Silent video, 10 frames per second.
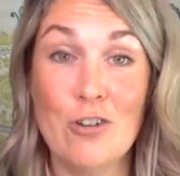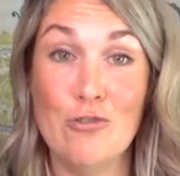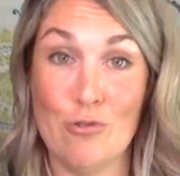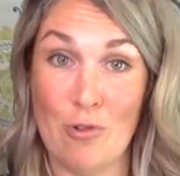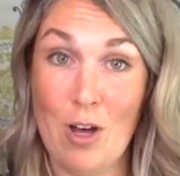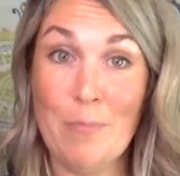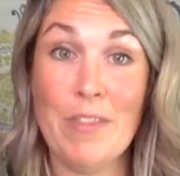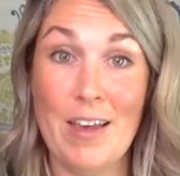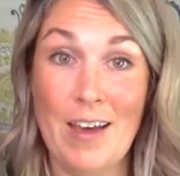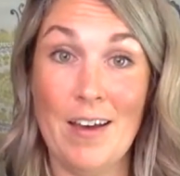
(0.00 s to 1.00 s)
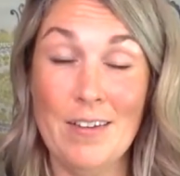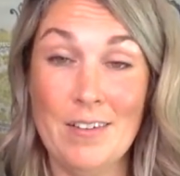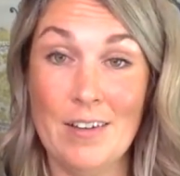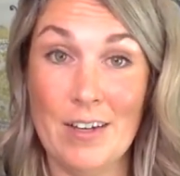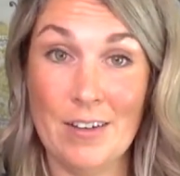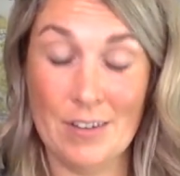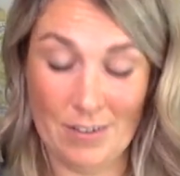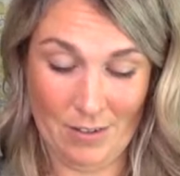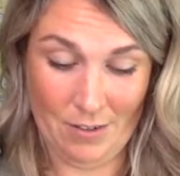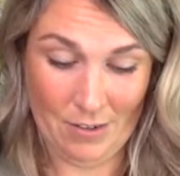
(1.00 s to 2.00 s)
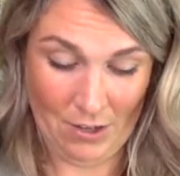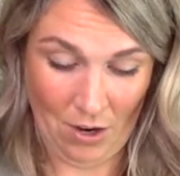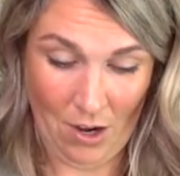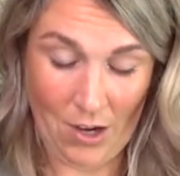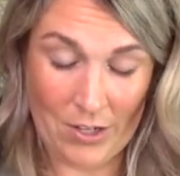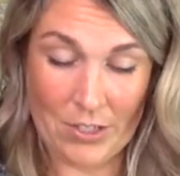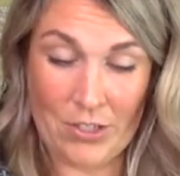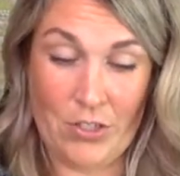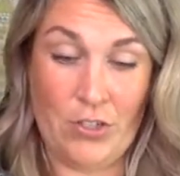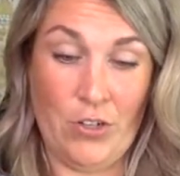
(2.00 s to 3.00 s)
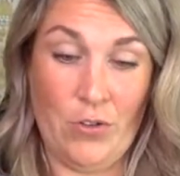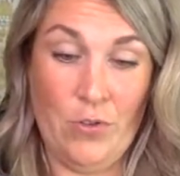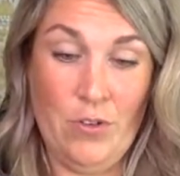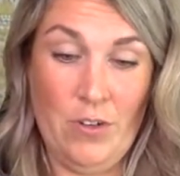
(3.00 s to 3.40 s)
drop that like a hot stone,